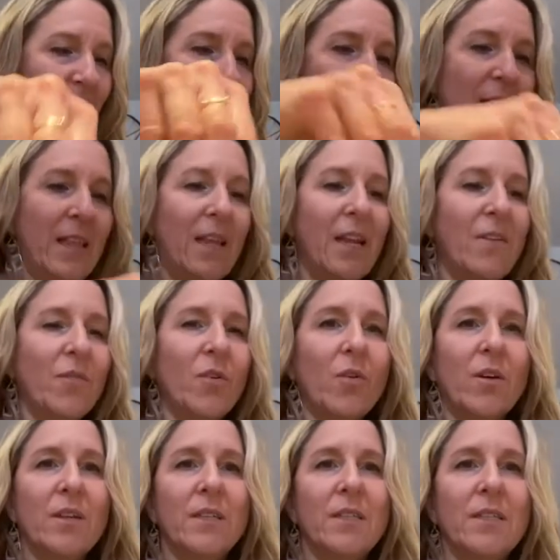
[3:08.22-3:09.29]
And then, of
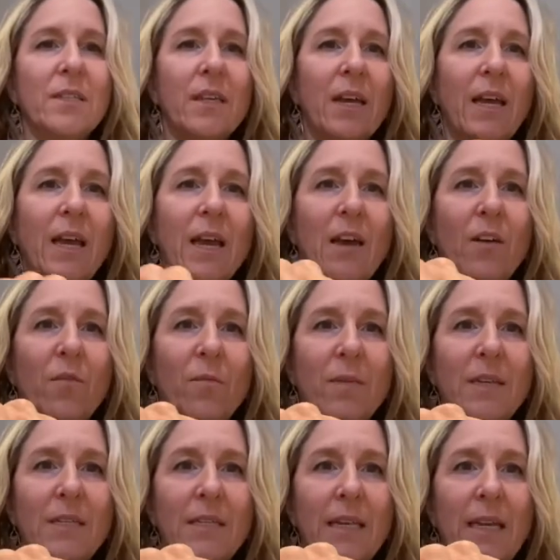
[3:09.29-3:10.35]
course, I have
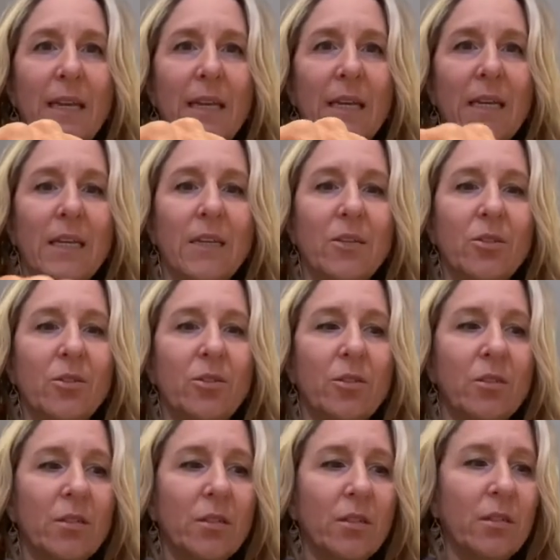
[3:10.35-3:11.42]
my
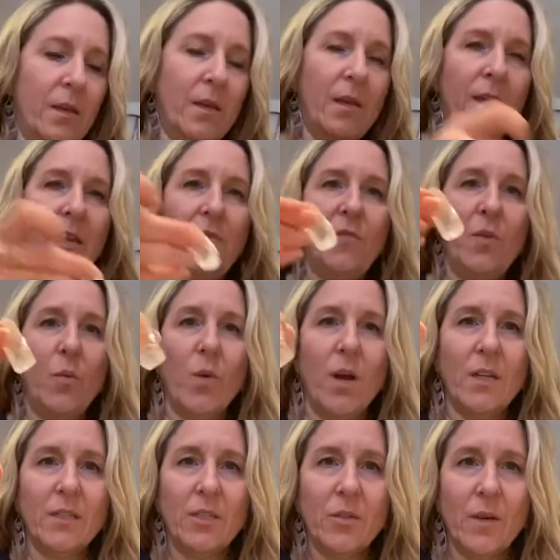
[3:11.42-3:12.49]
sage. If you
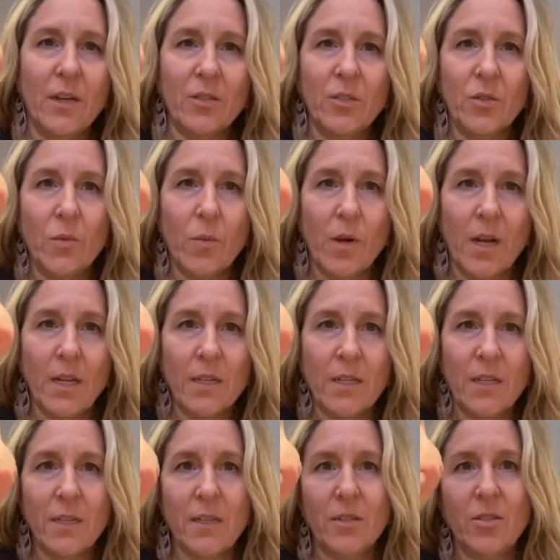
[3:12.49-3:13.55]
want to, I'll do
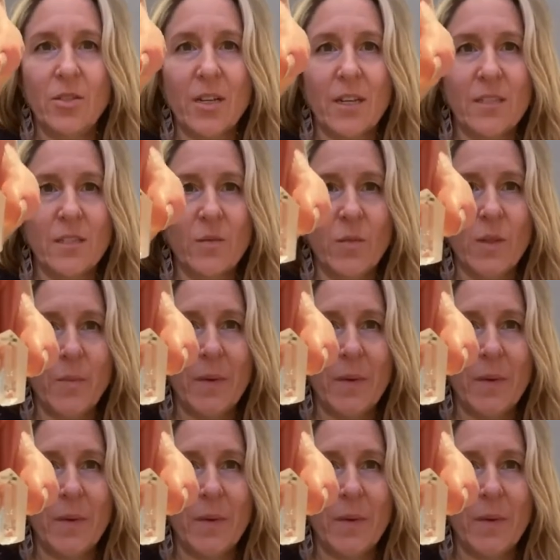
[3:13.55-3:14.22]
one just with